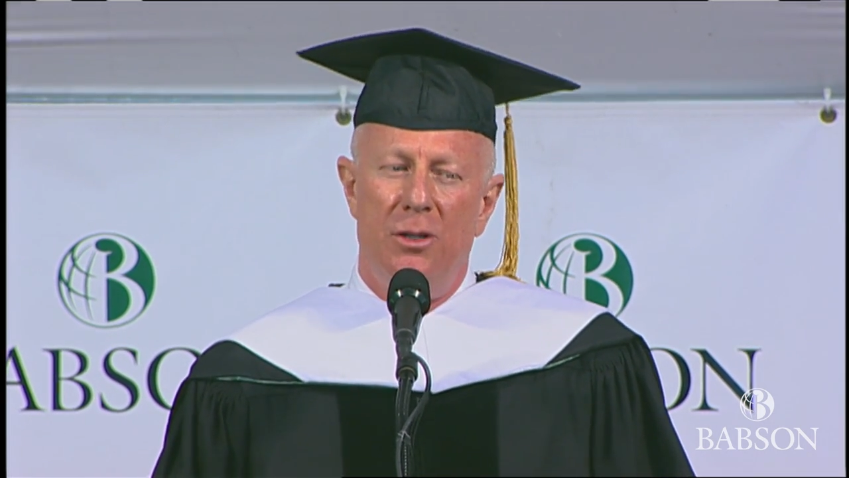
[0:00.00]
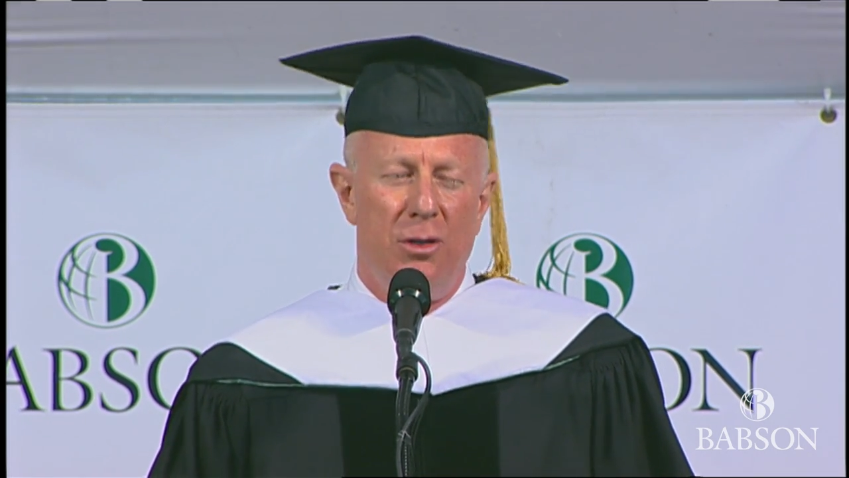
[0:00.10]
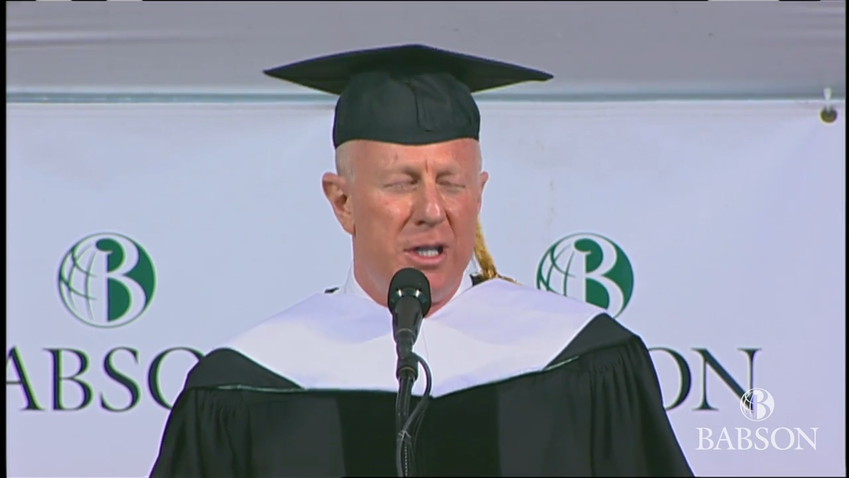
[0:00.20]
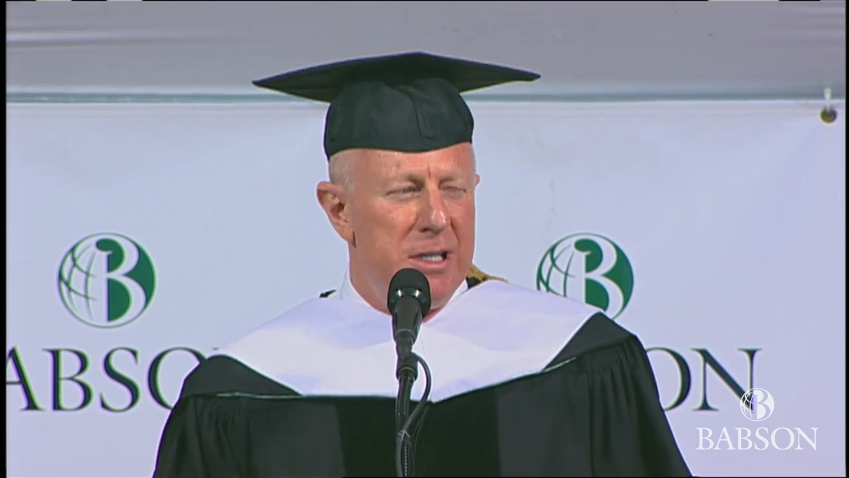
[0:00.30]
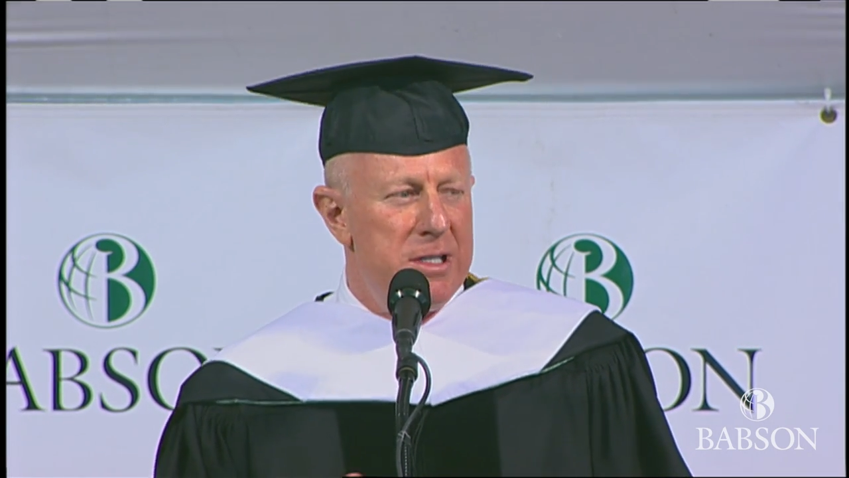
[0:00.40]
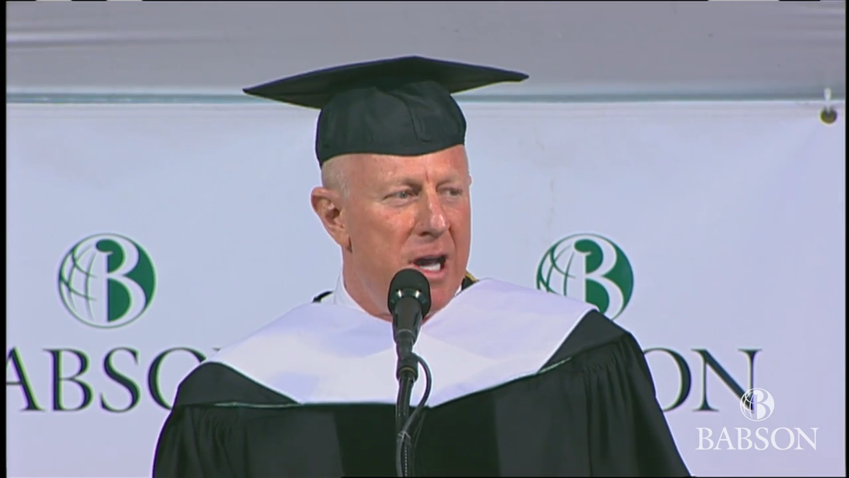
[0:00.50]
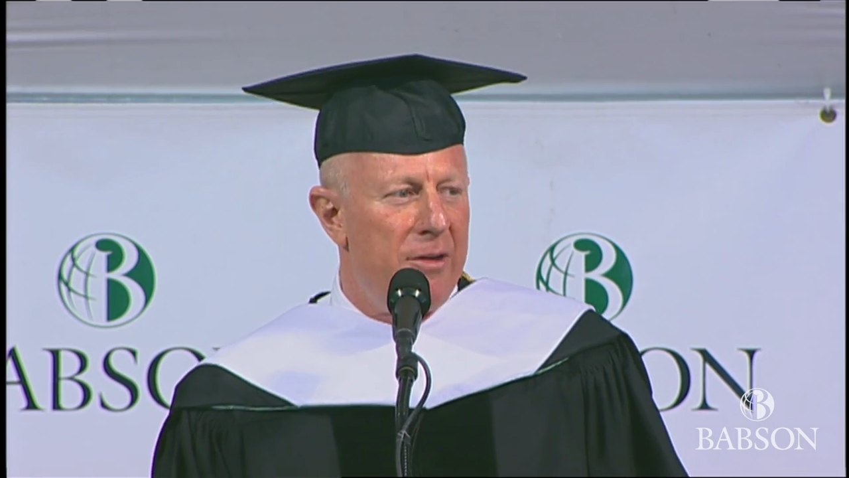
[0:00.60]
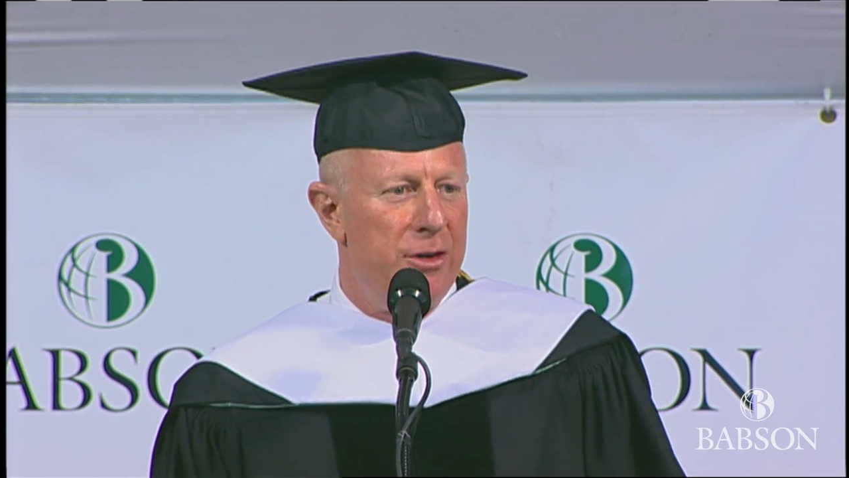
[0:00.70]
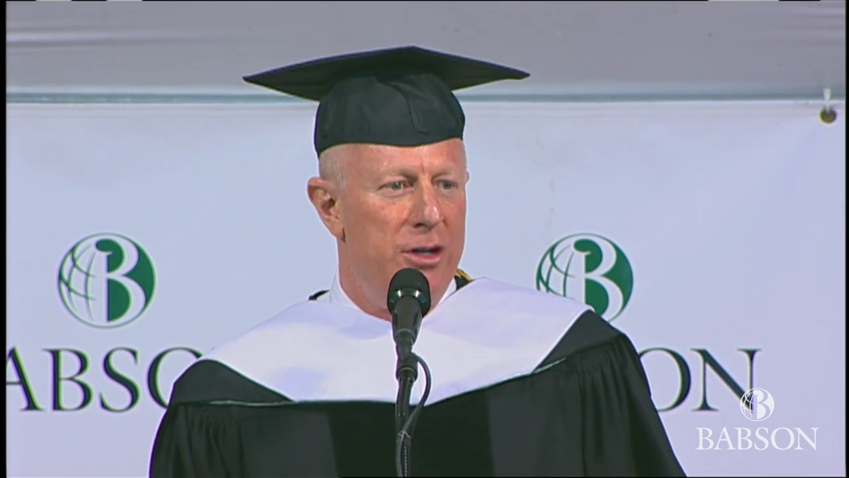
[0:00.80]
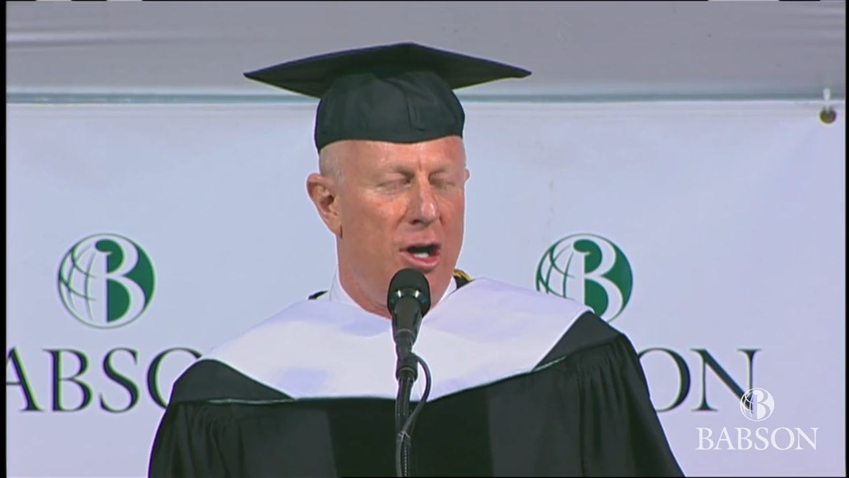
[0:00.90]
you can
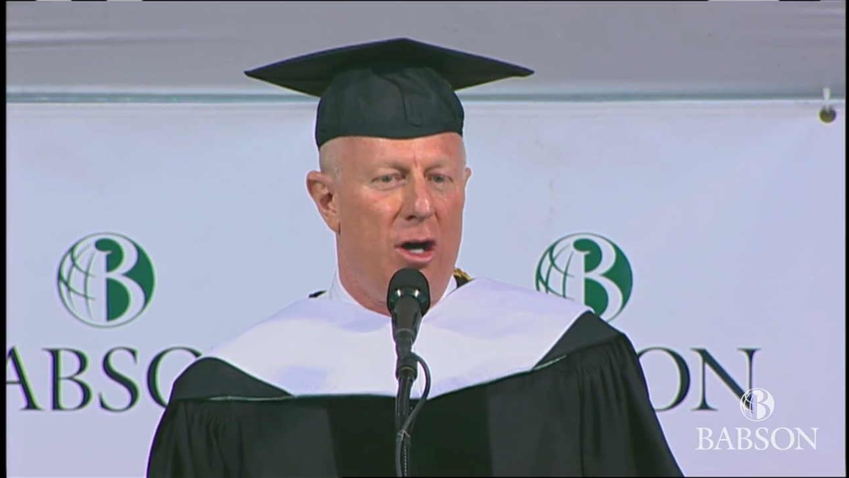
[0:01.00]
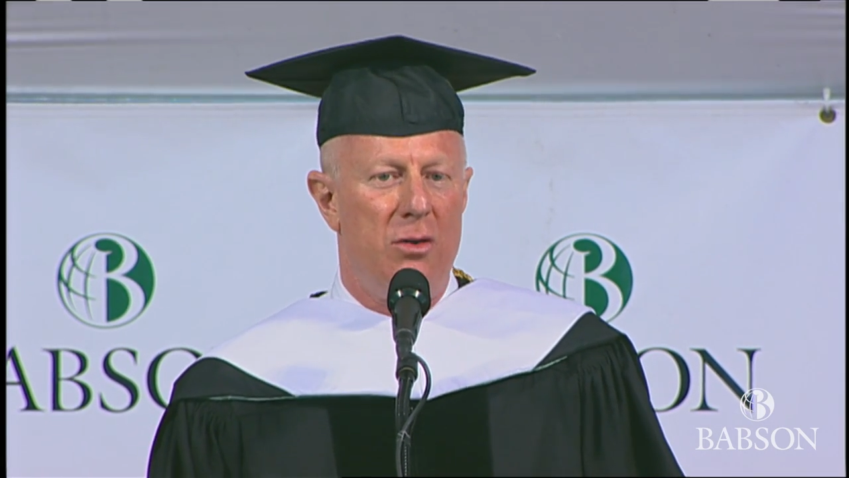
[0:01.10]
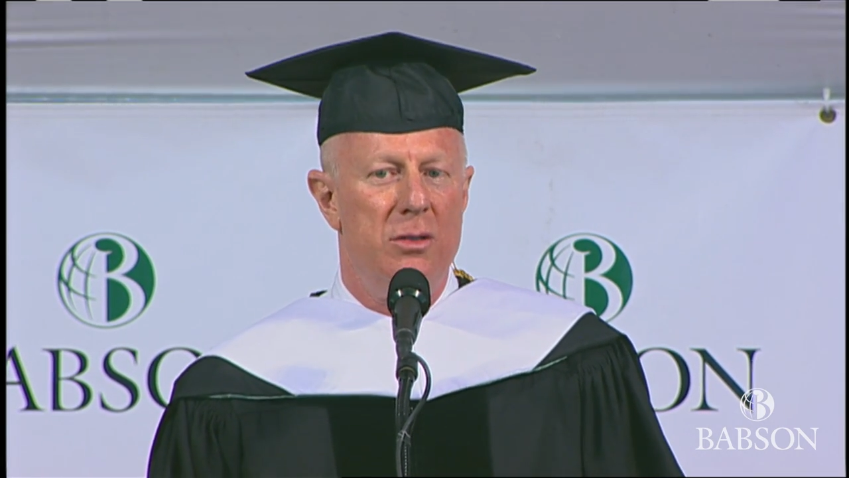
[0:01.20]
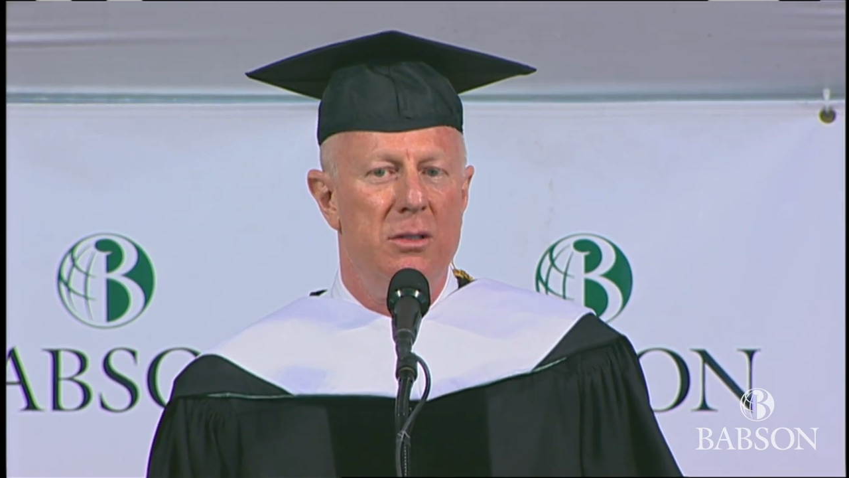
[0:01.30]
never know